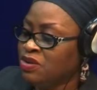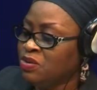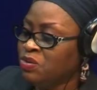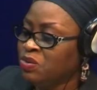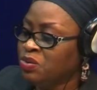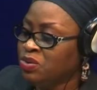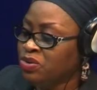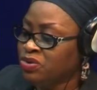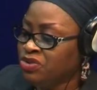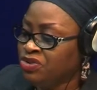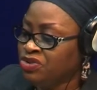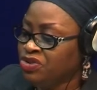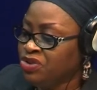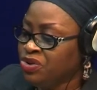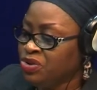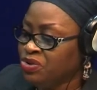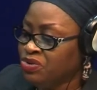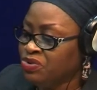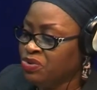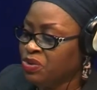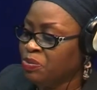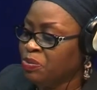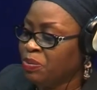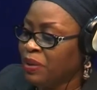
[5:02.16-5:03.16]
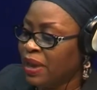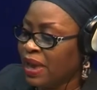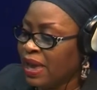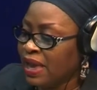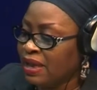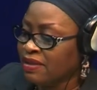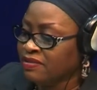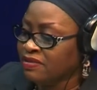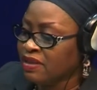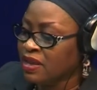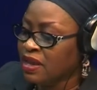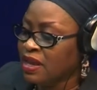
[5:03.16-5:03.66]
you would use with
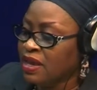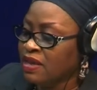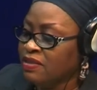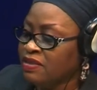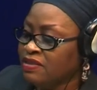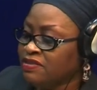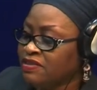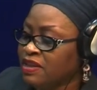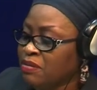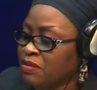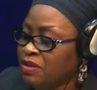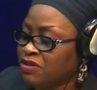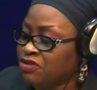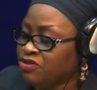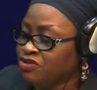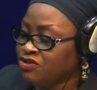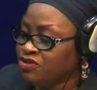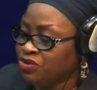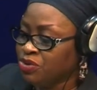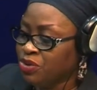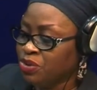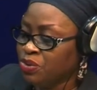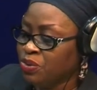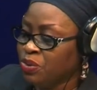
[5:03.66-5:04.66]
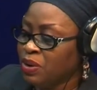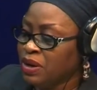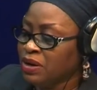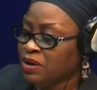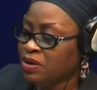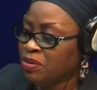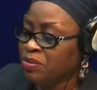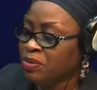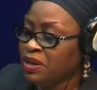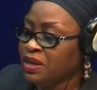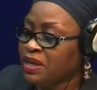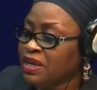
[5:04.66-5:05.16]
peers. The same is true when
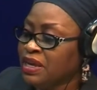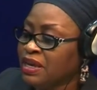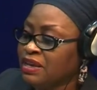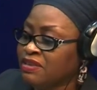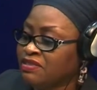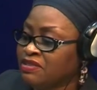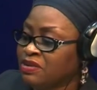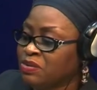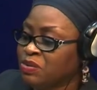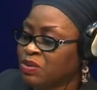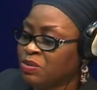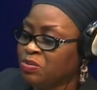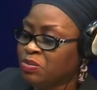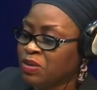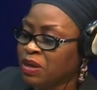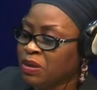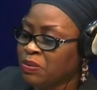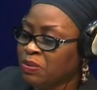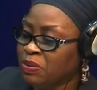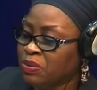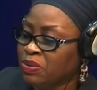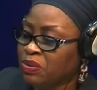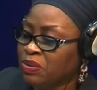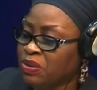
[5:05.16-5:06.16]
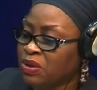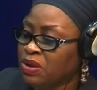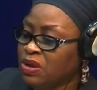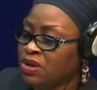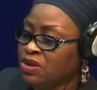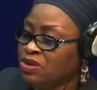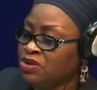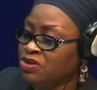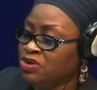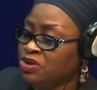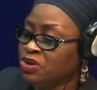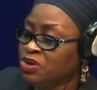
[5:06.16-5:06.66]
communicating with people
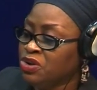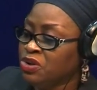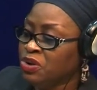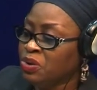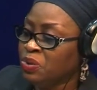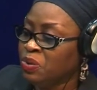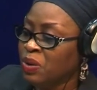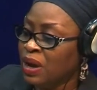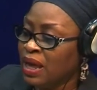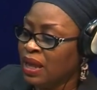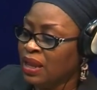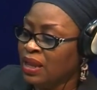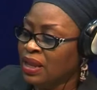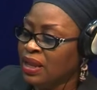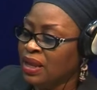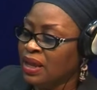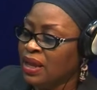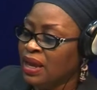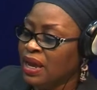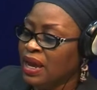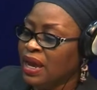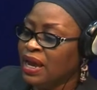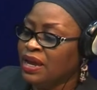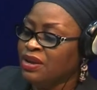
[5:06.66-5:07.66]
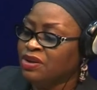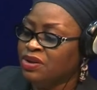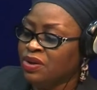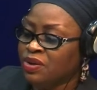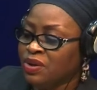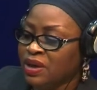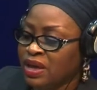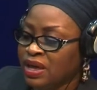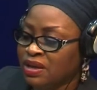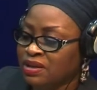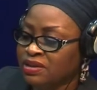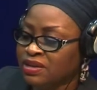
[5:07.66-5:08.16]
you don't know well and your
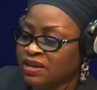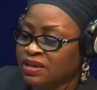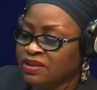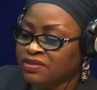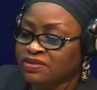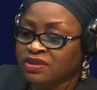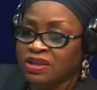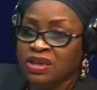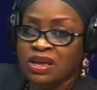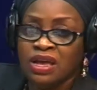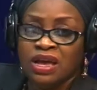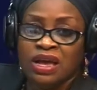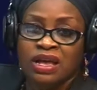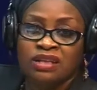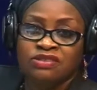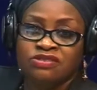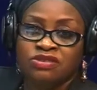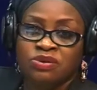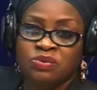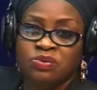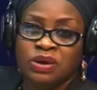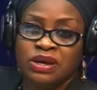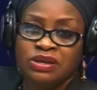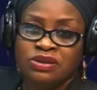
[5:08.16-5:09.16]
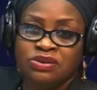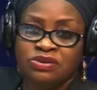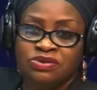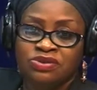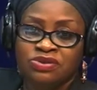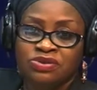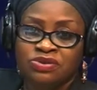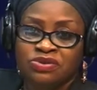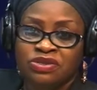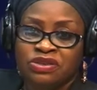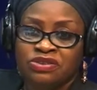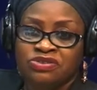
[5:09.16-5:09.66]
elders. And so when you
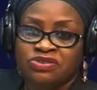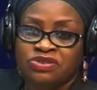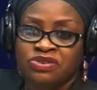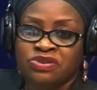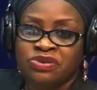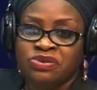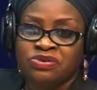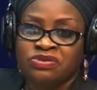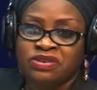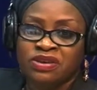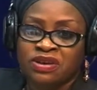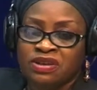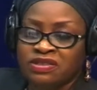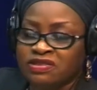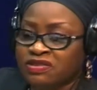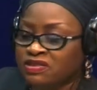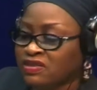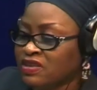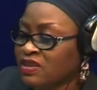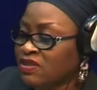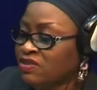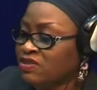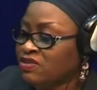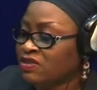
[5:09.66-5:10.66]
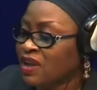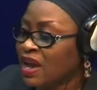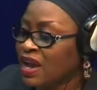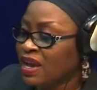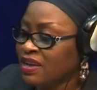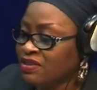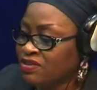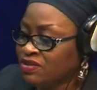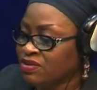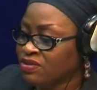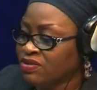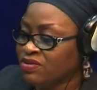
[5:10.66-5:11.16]
do this, you use courtesy
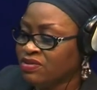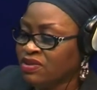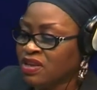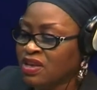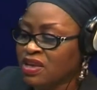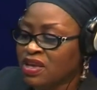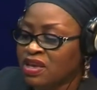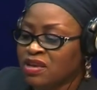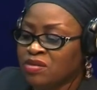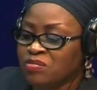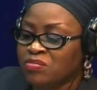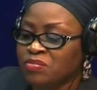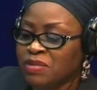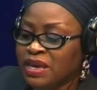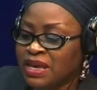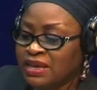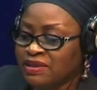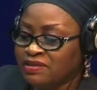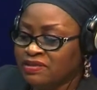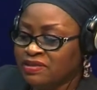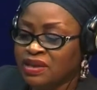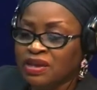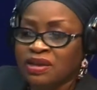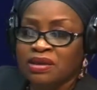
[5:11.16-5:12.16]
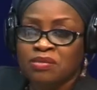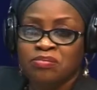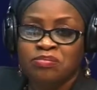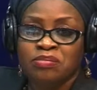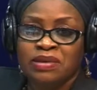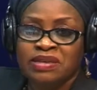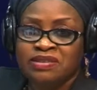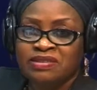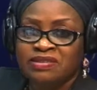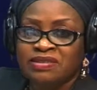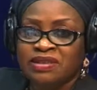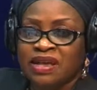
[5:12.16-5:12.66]
titles, Miss,
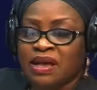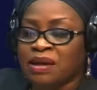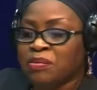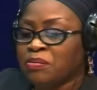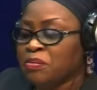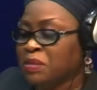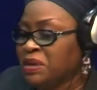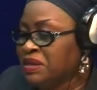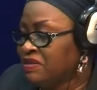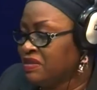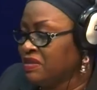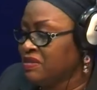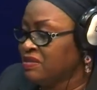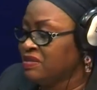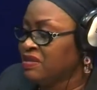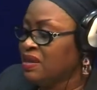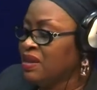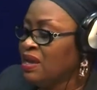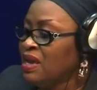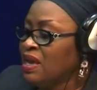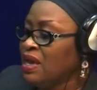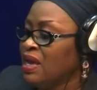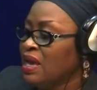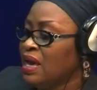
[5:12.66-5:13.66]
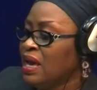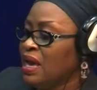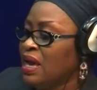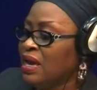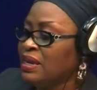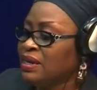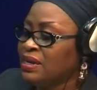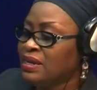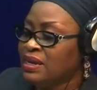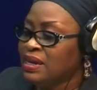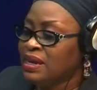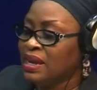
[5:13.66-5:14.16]
Mr., Mrs.,
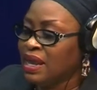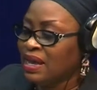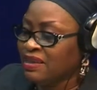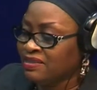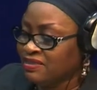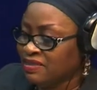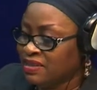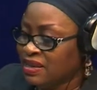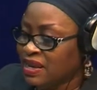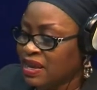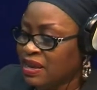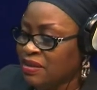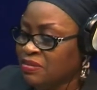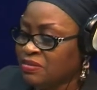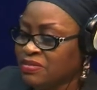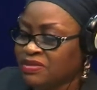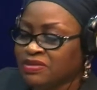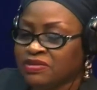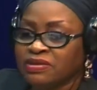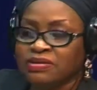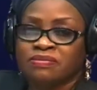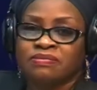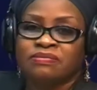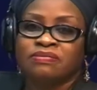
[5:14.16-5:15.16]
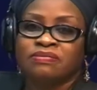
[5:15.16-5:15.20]
and last names.